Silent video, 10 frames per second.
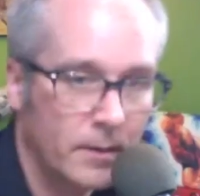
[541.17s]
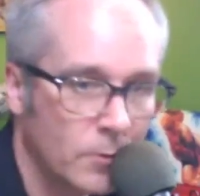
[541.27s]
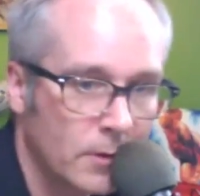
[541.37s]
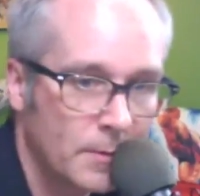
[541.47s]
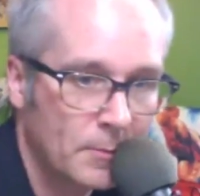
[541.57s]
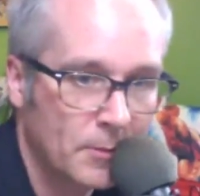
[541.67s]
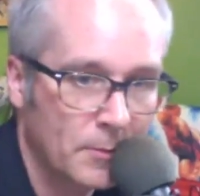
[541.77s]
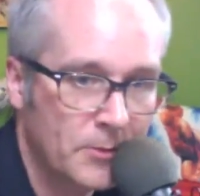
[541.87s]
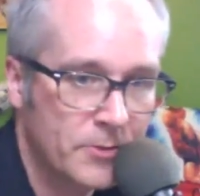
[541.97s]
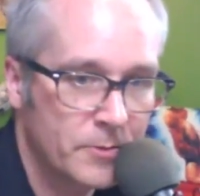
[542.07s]
well let me
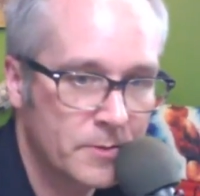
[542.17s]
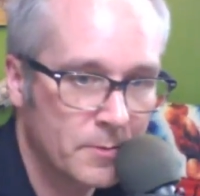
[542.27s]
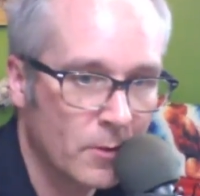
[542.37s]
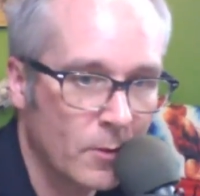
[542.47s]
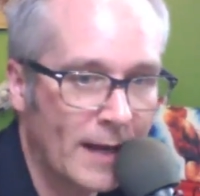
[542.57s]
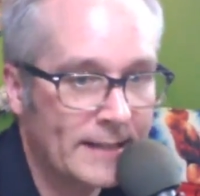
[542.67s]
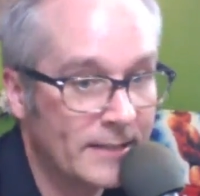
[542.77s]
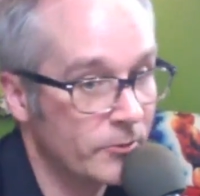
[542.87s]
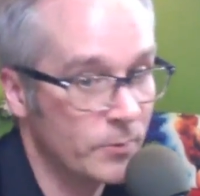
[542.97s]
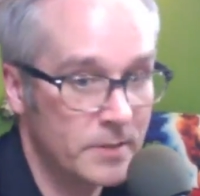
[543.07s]
let me choose some oh i
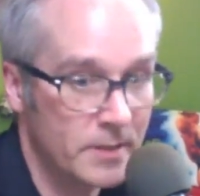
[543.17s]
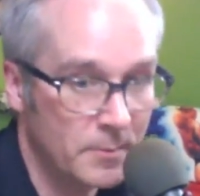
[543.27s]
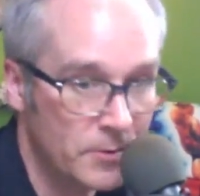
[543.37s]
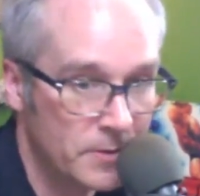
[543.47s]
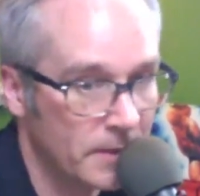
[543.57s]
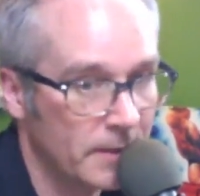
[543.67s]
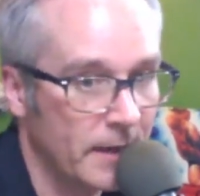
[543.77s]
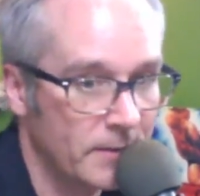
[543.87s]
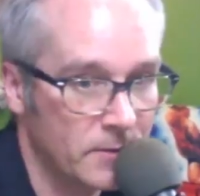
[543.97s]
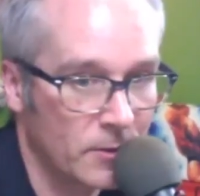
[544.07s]
didn't choose any music
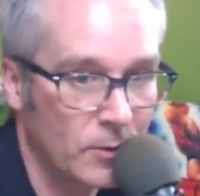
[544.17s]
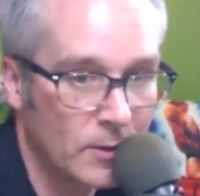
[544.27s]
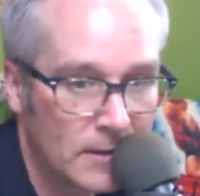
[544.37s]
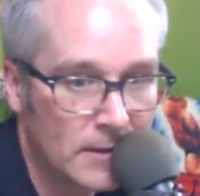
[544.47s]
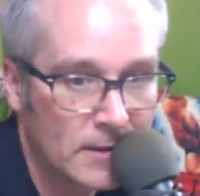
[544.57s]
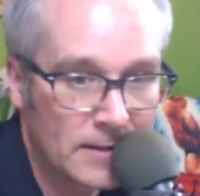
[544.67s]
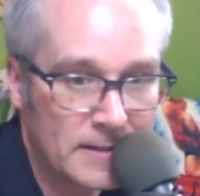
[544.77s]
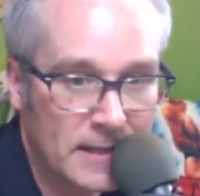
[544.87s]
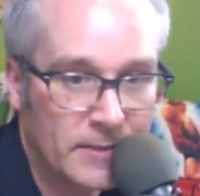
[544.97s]
yet so let's see i got